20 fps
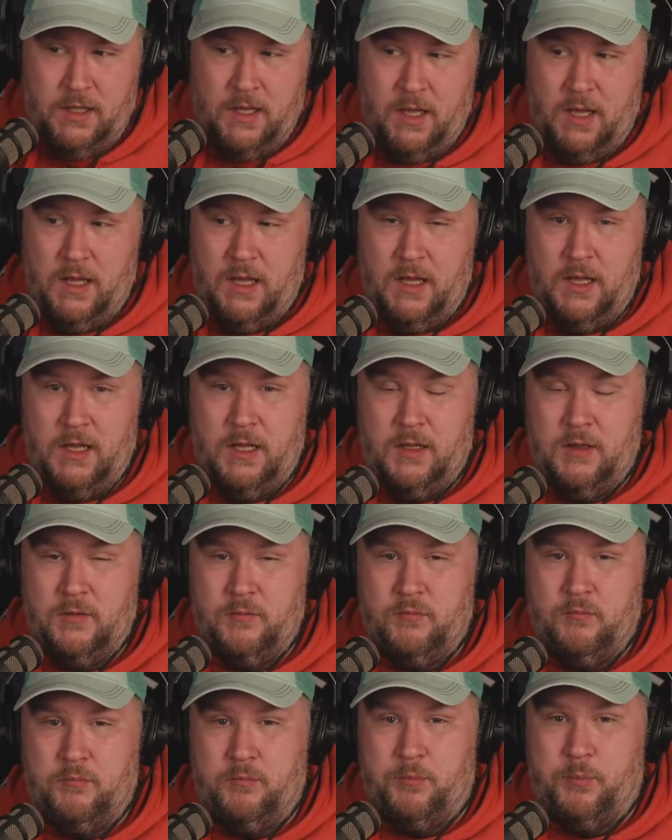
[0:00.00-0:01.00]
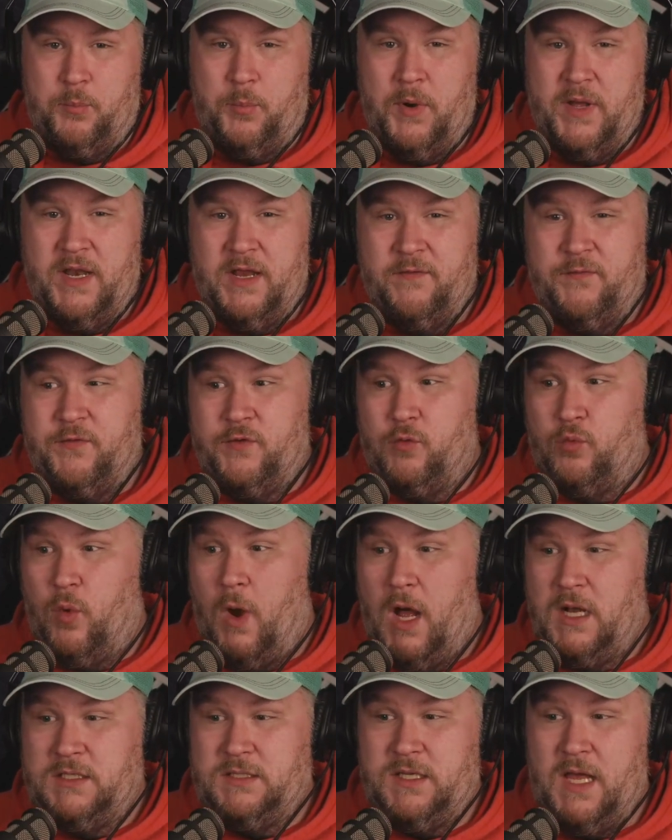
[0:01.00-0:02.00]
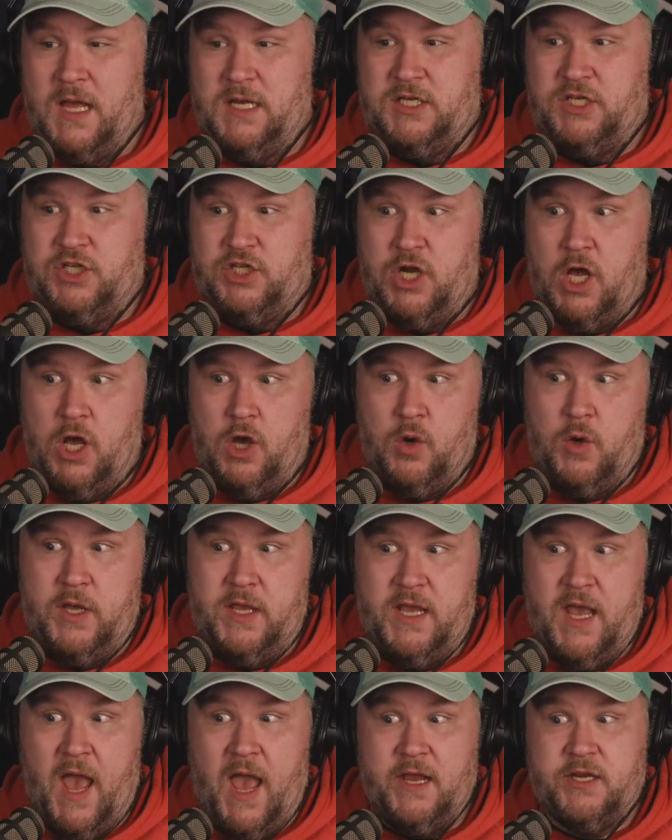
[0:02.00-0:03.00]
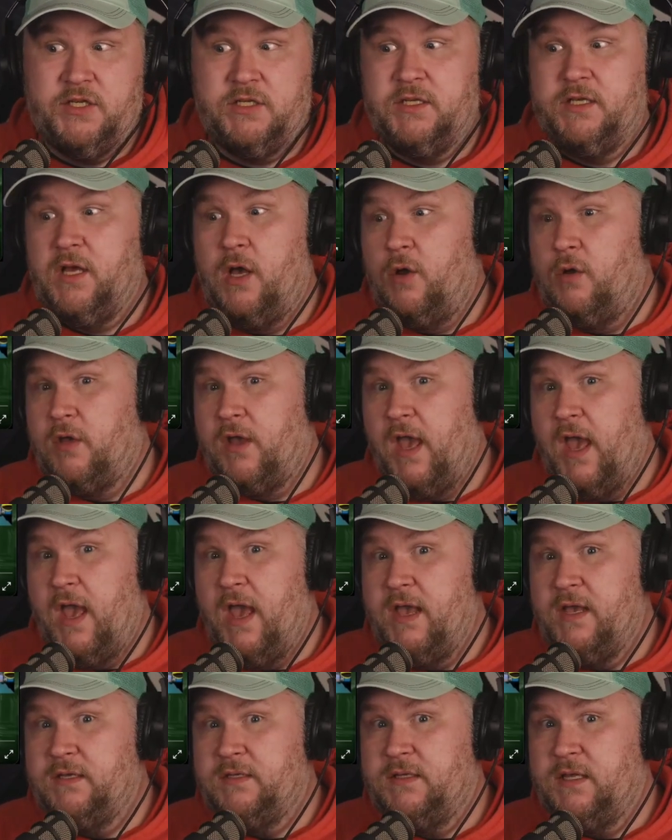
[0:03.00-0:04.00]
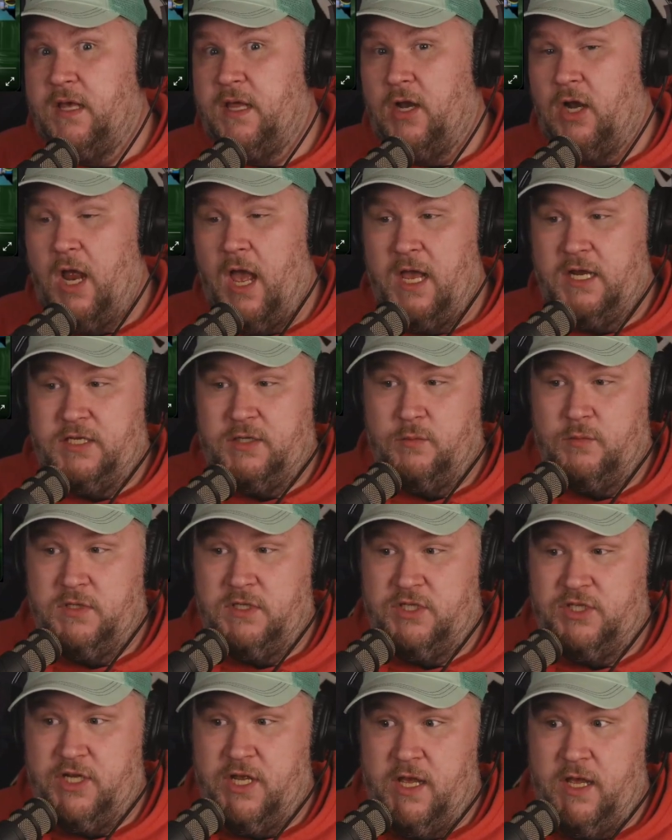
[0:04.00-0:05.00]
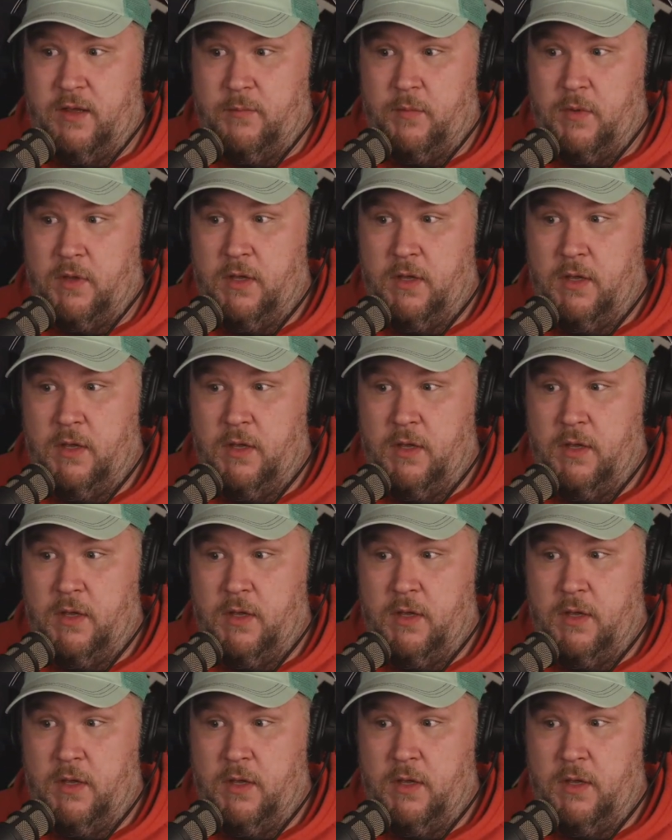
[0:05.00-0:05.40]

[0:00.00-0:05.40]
uh, but if you watch that show, he actually okays the interaction with Jim,